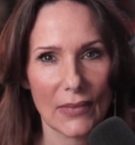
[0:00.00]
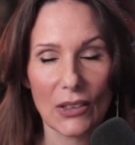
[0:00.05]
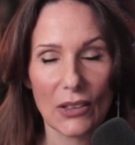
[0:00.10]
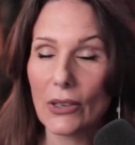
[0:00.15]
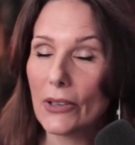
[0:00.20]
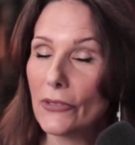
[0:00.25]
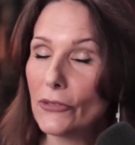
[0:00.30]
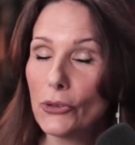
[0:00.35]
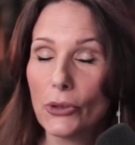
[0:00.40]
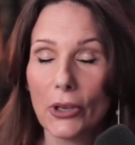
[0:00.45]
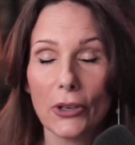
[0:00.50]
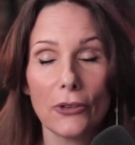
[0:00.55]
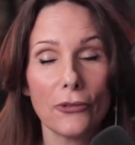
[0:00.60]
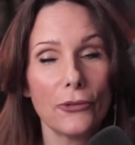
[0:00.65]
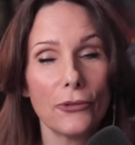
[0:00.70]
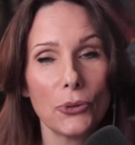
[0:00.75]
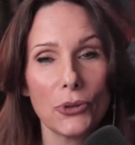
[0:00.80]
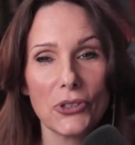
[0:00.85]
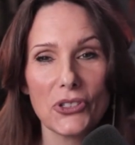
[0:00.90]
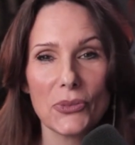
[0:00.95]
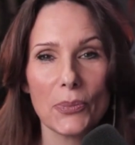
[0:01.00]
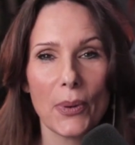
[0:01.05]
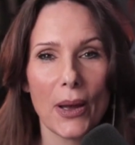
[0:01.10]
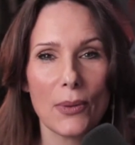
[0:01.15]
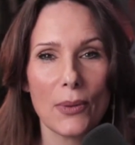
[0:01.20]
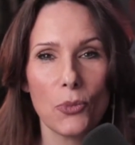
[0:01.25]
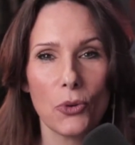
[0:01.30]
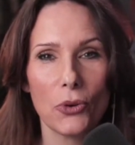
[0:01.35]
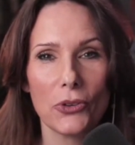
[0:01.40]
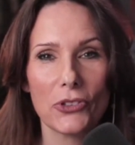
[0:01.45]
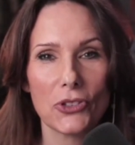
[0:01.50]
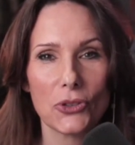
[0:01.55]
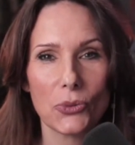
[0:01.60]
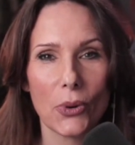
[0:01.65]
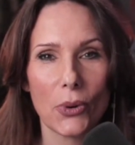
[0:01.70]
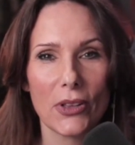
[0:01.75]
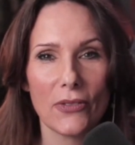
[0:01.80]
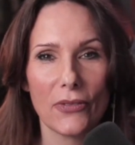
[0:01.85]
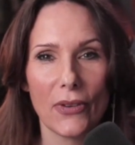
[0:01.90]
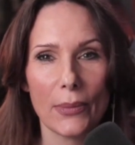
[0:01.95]
If you can afford to buy more than
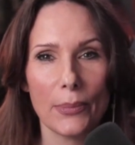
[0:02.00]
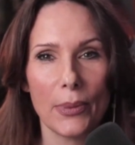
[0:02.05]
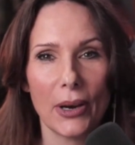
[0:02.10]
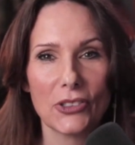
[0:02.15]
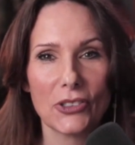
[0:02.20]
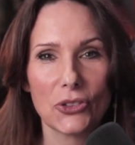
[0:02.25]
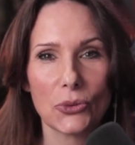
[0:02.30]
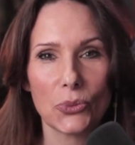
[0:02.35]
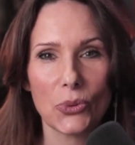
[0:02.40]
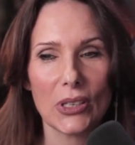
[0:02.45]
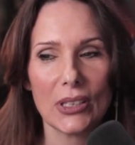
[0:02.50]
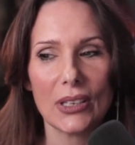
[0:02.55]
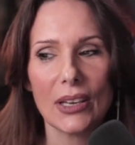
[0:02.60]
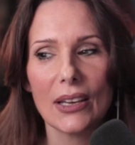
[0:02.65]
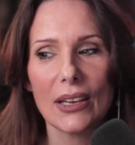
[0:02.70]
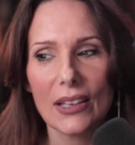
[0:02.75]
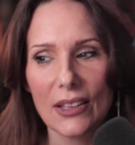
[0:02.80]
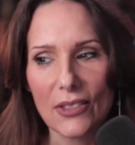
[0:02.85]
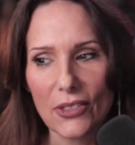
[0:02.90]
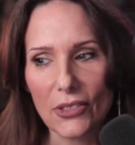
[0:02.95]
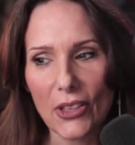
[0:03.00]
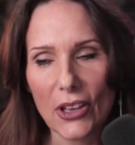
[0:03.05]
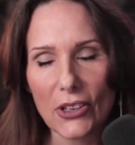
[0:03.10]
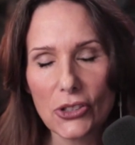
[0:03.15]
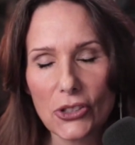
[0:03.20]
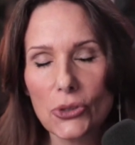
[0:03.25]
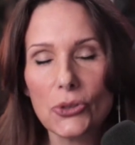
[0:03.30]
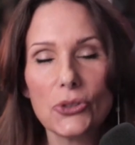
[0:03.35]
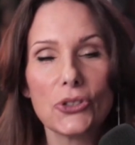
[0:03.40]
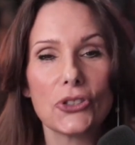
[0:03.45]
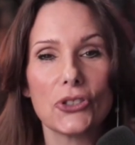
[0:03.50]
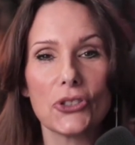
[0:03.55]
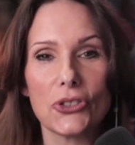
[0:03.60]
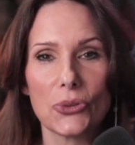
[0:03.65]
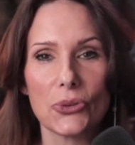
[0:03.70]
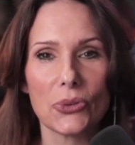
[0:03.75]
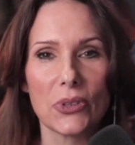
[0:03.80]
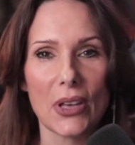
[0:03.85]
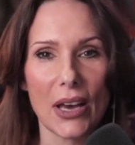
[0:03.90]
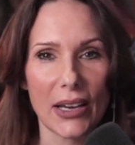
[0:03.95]
twenty-five bucks a week, then you should
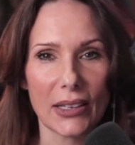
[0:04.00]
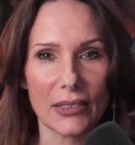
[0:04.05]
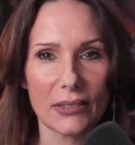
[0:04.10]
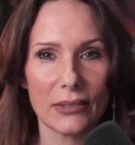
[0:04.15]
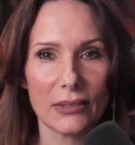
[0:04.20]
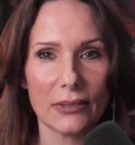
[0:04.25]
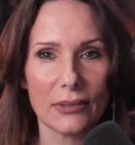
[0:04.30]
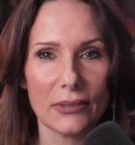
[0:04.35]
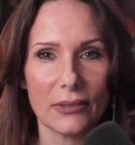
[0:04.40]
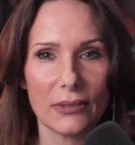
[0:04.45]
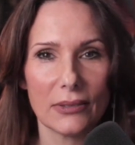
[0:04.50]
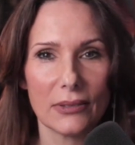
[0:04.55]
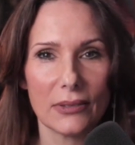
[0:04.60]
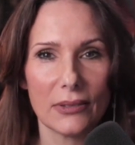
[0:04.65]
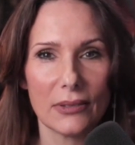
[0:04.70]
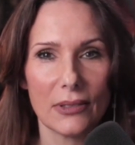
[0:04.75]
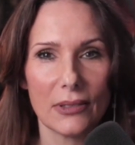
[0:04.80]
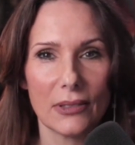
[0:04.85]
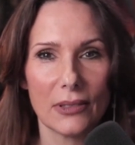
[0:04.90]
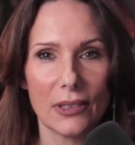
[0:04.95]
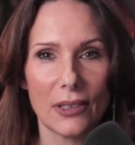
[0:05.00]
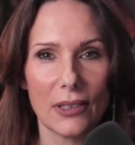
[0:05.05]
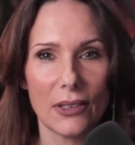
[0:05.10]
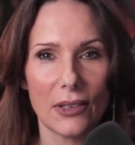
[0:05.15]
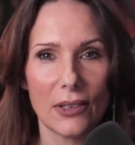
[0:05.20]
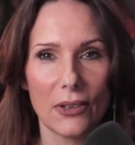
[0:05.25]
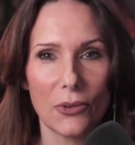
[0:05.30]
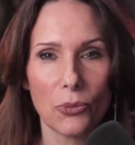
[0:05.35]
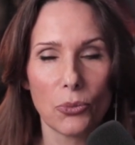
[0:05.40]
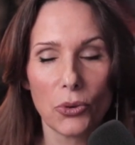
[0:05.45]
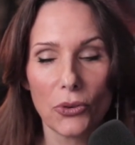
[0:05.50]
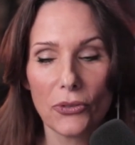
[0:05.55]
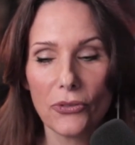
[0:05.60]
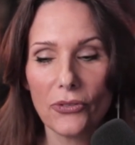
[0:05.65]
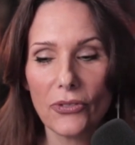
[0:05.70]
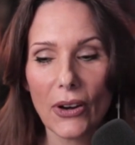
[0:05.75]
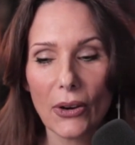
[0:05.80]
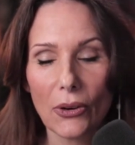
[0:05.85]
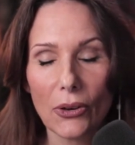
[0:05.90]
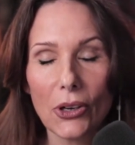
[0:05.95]
do that. We're
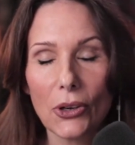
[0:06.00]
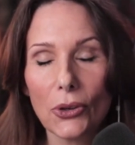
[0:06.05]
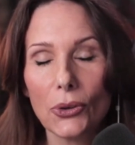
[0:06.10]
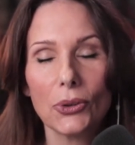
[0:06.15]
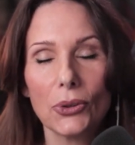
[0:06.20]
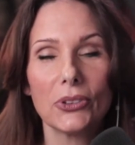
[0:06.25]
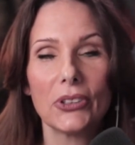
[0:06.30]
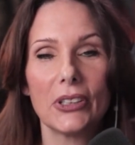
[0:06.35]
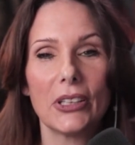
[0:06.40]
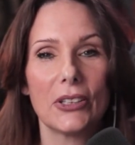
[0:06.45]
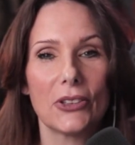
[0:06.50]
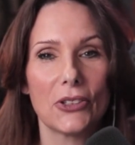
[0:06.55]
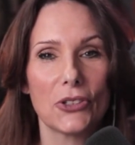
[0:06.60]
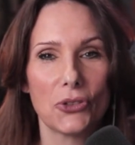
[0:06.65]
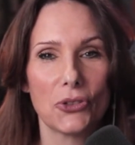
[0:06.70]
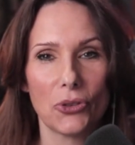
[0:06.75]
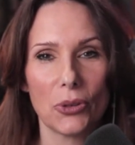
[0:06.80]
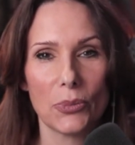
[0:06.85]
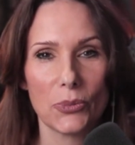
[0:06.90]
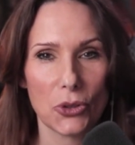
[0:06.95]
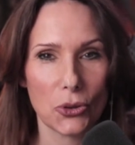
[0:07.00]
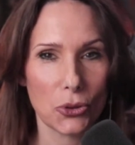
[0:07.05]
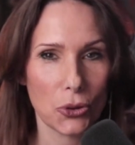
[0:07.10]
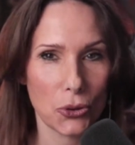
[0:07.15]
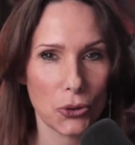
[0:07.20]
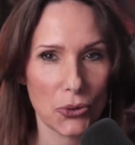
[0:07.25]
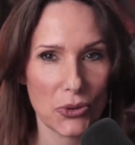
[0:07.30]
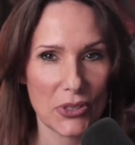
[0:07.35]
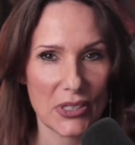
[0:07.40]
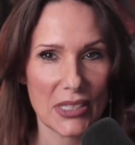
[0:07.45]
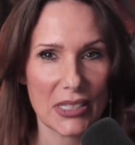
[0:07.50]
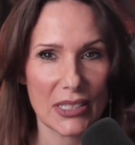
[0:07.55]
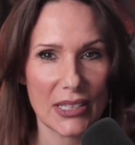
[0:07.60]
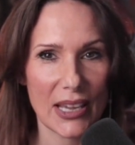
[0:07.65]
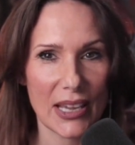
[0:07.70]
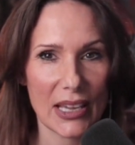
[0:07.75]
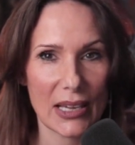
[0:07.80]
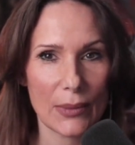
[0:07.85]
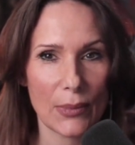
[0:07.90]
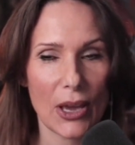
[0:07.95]
very early in this cryptocurrency
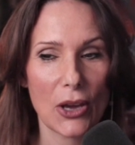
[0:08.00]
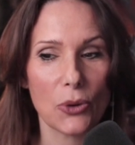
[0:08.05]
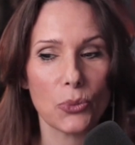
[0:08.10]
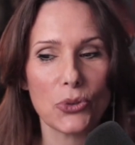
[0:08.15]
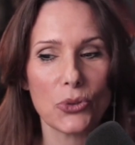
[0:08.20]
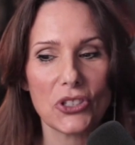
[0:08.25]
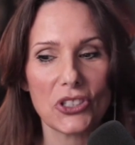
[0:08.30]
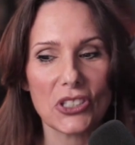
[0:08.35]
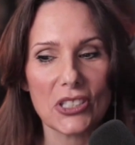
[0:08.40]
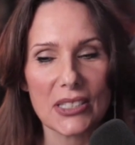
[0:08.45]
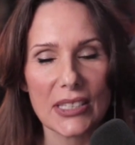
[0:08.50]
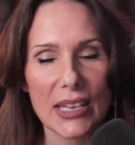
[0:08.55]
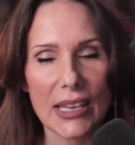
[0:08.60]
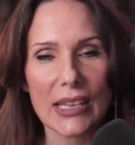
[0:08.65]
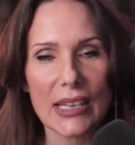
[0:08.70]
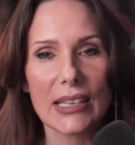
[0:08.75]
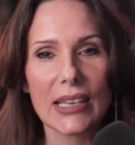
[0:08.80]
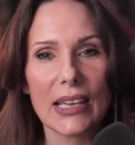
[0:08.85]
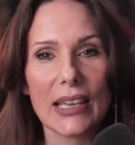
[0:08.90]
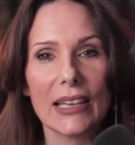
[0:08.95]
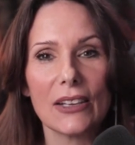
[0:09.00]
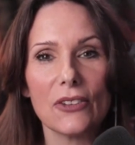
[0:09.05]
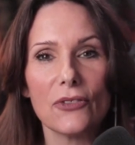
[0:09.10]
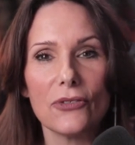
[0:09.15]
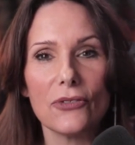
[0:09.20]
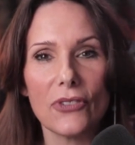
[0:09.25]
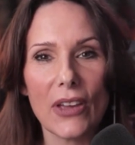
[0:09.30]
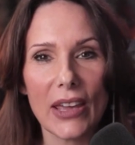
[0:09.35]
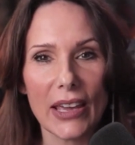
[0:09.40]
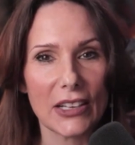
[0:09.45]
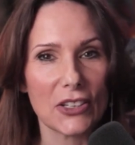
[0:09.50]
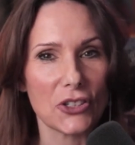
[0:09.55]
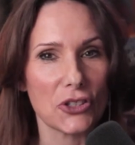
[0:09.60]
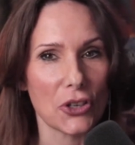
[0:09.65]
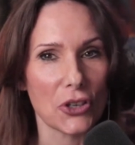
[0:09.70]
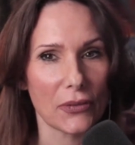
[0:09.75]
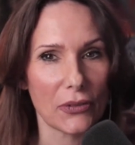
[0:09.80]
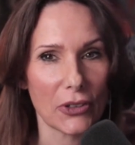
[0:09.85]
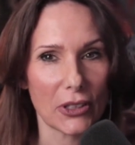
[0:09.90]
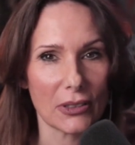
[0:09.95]
game, and we should take advantage
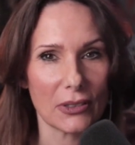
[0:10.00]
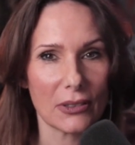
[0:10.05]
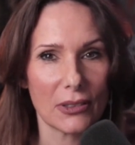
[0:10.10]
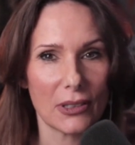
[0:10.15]
of it.